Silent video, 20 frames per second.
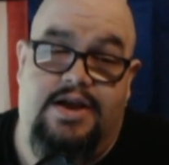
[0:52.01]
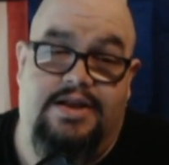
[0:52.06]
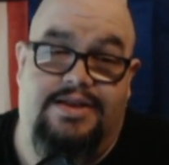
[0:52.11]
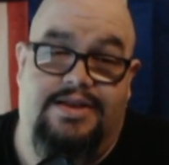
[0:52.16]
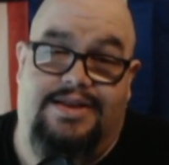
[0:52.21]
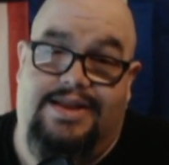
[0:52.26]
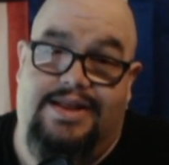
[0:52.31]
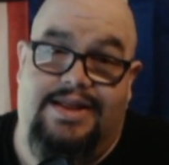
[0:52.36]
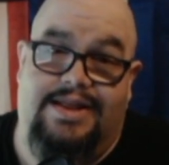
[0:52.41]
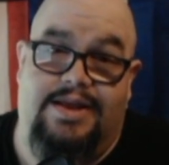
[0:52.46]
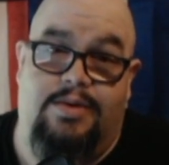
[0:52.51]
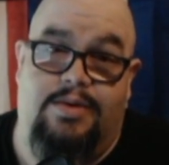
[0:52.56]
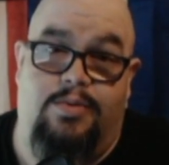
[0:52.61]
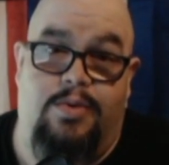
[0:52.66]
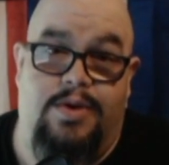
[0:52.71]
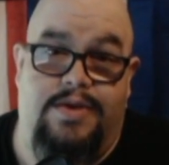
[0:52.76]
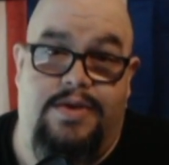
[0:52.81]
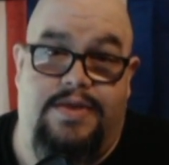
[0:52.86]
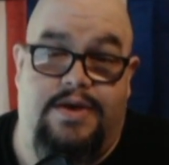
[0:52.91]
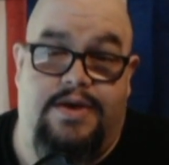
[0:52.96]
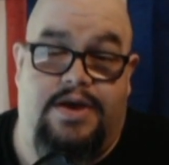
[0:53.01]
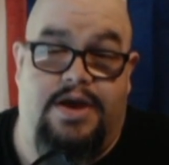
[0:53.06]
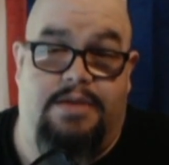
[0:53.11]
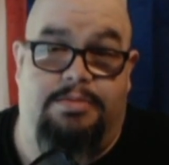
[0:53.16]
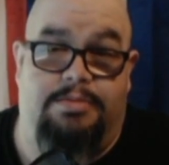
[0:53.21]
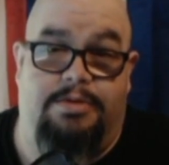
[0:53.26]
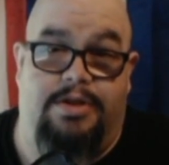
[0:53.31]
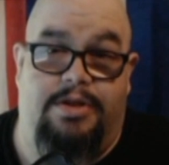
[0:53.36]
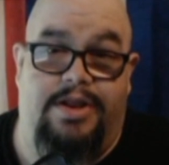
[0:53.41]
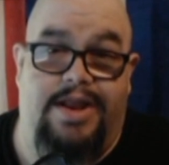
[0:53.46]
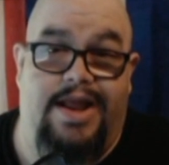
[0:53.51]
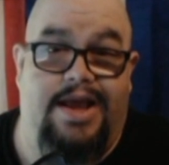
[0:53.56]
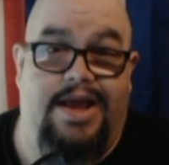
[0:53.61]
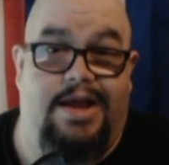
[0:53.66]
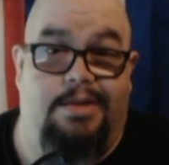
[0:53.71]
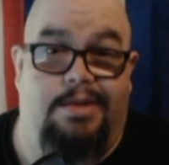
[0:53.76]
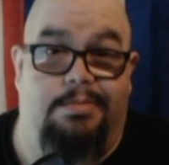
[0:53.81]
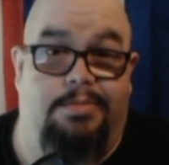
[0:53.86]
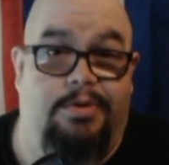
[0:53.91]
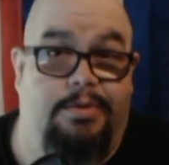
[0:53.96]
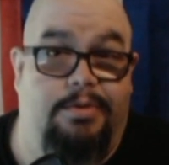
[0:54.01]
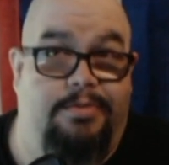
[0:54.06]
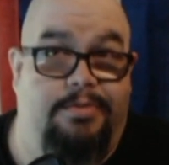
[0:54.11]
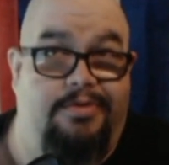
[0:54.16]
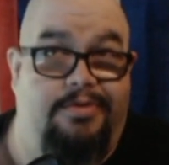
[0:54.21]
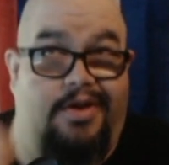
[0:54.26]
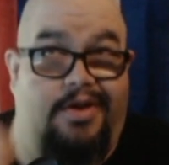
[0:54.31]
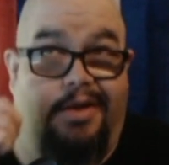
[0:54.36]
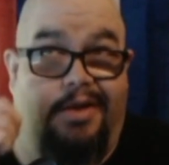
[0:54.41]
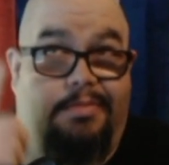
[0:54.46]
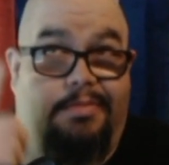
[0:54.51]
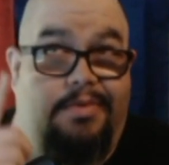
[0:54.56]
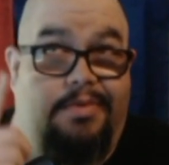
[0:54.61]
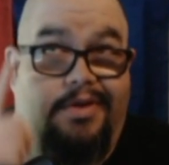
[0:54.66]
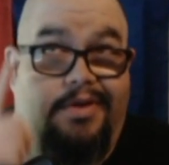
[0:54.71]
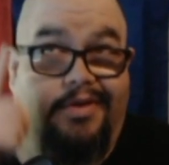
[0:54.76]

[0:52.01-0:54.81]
dealing with a couple of nincompoops up